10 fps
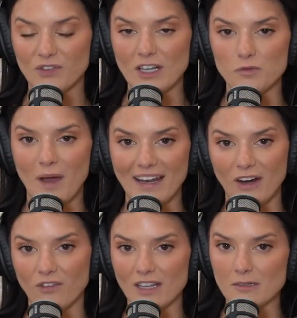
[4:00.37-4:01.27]
friend's
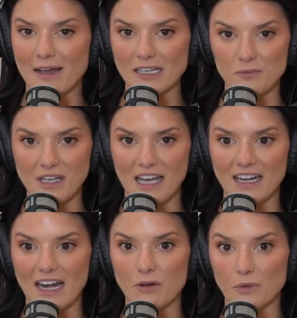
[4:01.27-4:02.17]
wedding over this past
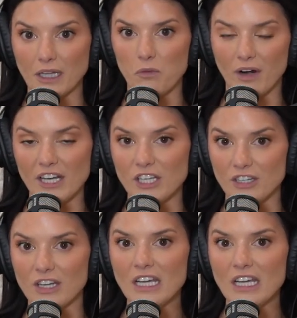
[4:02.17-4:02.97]
weekend and I really wanted to